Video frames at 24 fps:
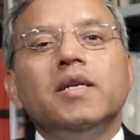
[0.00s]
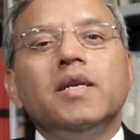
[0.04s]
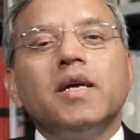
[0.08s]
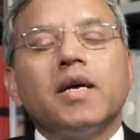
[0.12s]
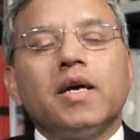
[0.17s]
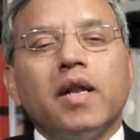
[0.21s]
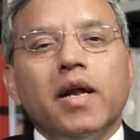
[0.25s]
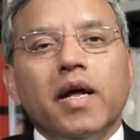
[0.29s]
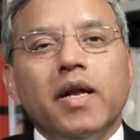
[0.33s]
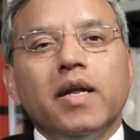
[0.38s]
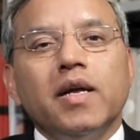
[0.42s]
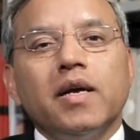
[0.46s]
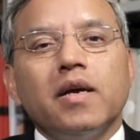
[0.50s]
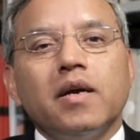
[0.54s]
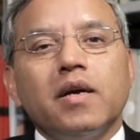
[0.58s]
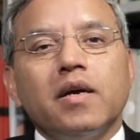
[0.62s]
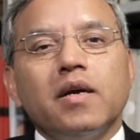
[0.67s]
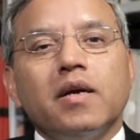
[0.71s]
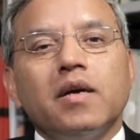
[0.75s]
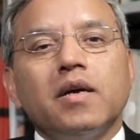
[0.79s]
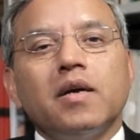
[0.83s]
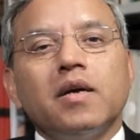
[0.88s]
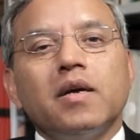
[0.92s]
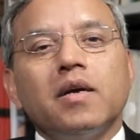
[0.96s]
declaring
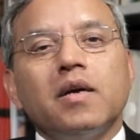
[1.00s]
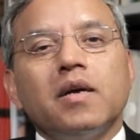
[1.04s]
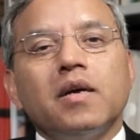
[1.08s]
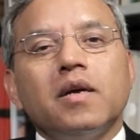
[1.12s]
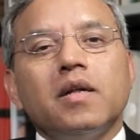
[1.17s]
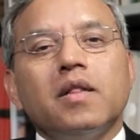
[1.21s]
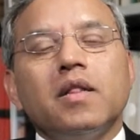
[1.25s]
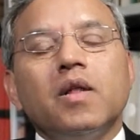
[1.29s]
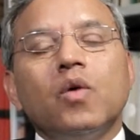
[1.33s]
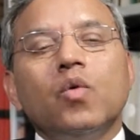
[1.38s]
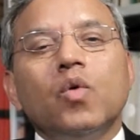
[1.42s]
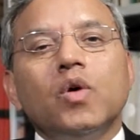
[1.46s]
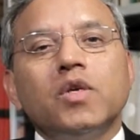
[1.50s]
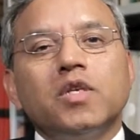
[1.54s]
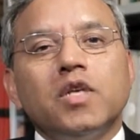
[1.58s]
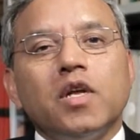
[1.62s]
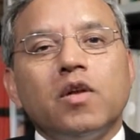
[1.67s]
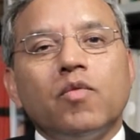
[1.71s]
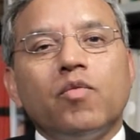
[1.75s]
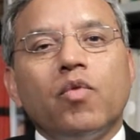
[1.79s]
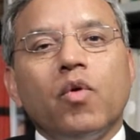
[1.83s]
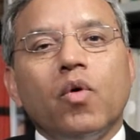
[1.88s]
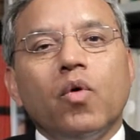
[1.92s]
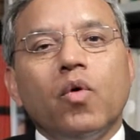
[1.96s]
the
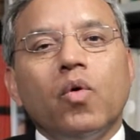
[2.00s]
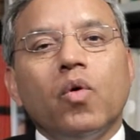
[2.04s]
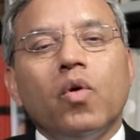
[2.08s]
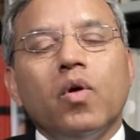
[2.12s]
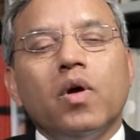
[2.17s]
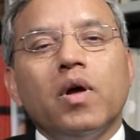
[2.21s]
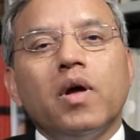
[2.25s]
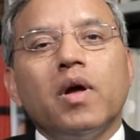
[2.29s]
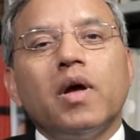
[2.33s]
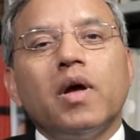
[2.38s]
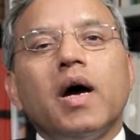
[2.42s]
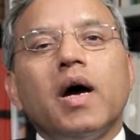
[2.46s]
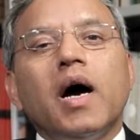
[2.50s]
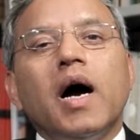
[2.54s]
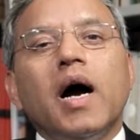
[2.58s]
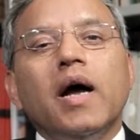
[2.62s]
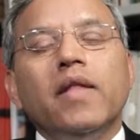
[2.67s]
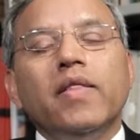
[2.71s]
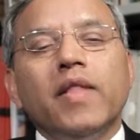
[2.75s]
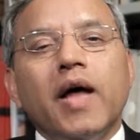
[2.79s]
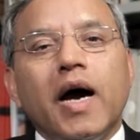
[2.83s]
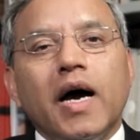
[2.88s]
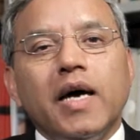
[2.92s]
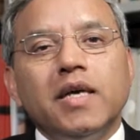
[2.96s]
ocean floor
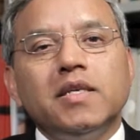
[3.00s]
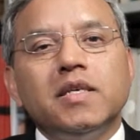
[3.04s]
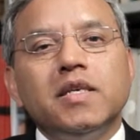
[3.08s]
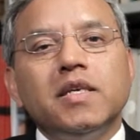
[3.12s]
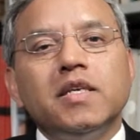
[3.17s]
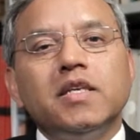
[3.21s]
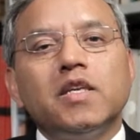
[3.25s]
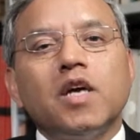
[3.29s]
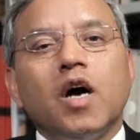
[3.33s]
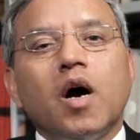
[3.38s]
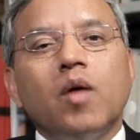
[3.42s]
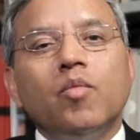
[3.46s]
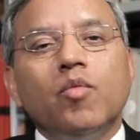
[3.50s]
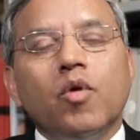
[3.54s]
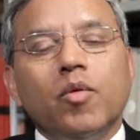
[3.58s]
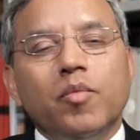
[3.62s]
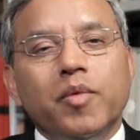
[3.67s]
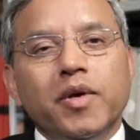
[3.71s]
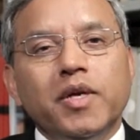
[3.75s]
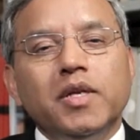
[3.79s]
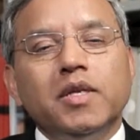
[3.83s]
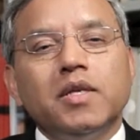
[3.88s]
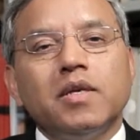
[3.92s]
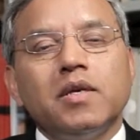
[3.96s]
and the high seas
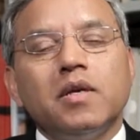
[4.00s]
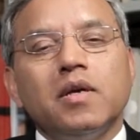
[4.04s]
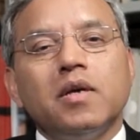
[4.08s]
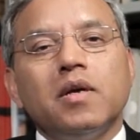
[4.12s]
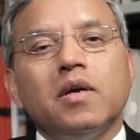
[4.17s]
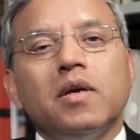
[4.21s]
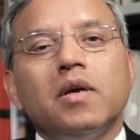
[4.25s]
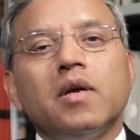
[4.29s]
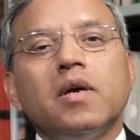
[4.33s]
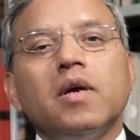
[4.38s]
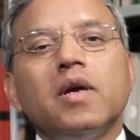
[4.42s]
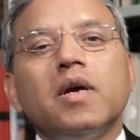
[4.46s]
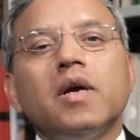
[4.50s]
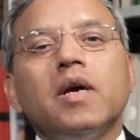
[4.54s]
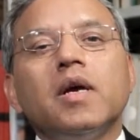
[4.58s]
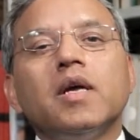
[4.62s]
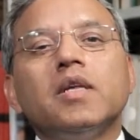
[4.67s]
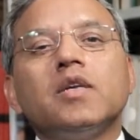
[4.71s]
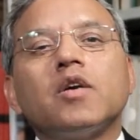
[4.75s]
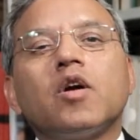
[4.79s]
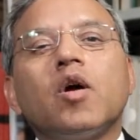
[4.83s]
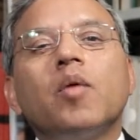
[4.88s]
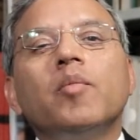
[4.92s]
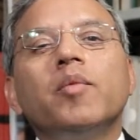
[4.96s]
above it
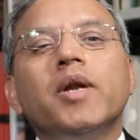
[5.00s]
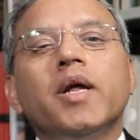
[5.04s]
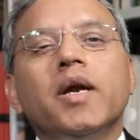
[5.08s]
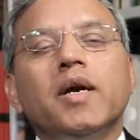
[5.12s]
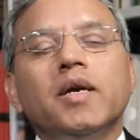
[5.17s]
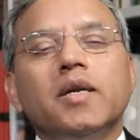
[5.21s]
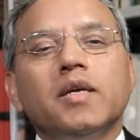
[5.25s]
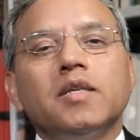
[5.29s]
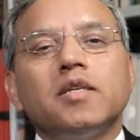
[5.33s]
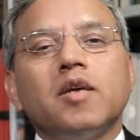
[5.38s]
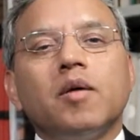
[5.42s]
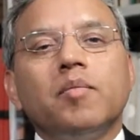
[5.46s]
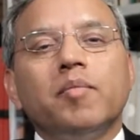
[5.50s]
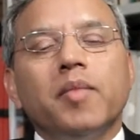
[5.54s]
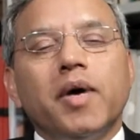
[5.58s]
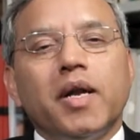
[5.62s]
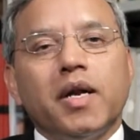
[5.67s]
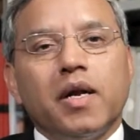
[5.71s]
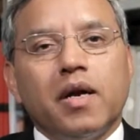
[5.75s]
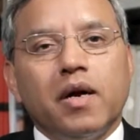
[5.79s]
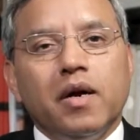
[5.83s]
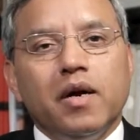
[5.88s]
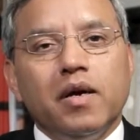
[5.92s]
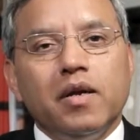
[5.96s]
as a common heritage of
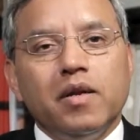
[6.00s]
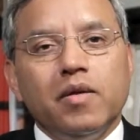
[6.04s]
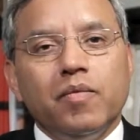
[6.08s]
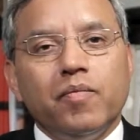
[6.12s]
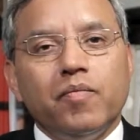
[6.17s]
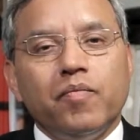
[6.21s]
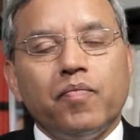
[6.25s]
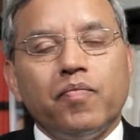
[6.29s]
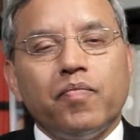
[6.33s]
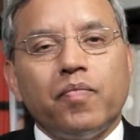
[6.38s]
mankind.